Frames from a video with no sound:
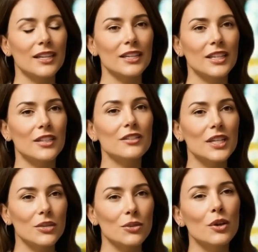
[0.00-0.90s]
boosting
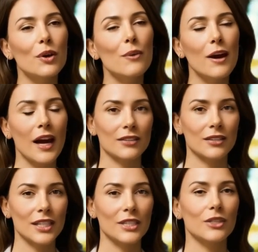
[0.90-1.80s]
blood flow naturally.